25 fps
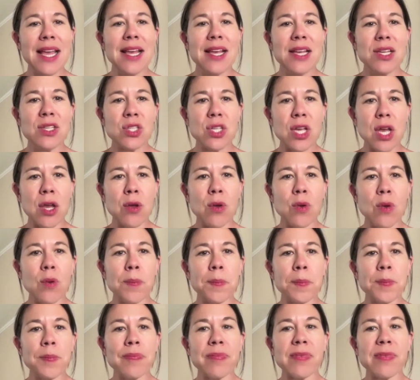
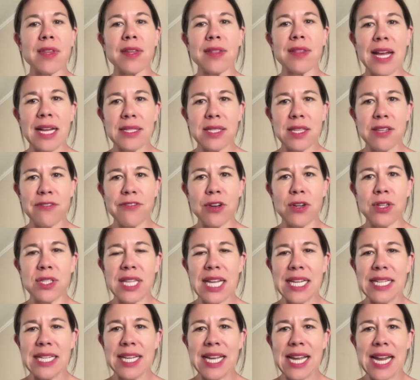So that's the first
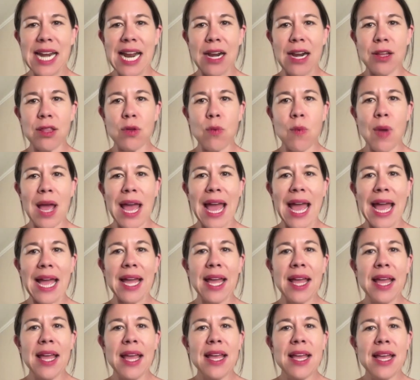thing to get out of the way.
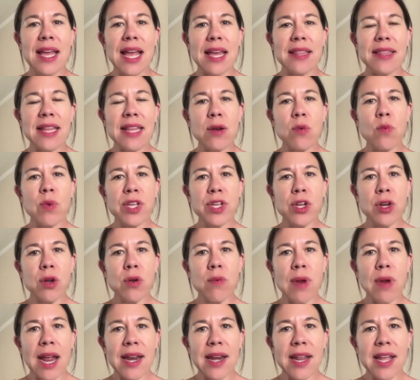And then when you're
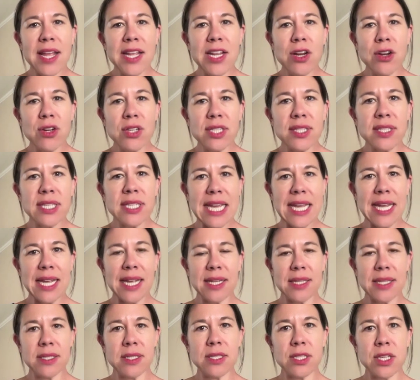writing your
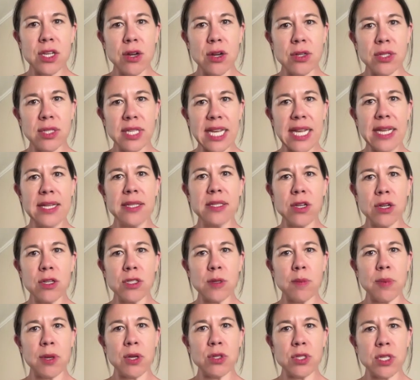scenes are
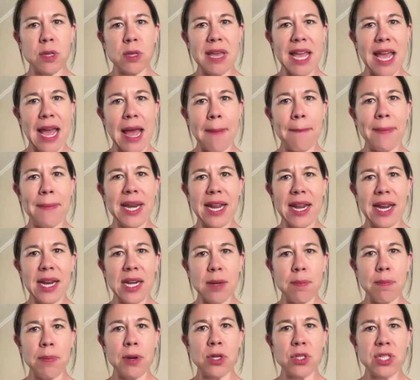supposed to be happening in
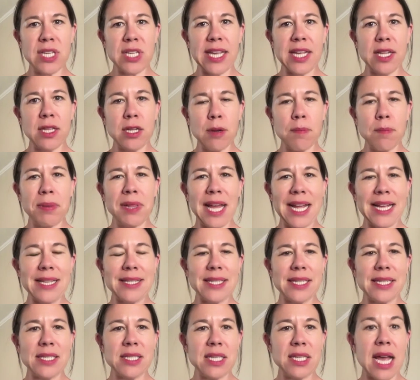a particular place
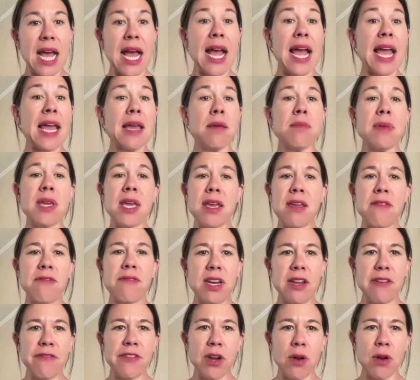in time, even
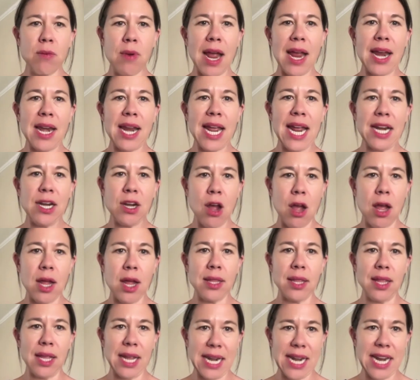if you're writing
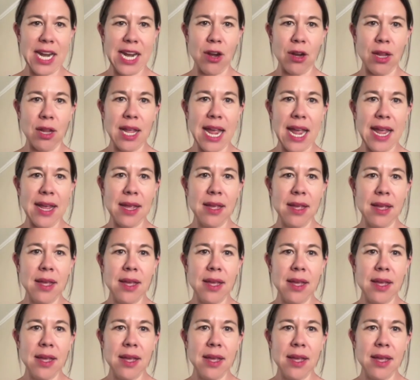non-linearly.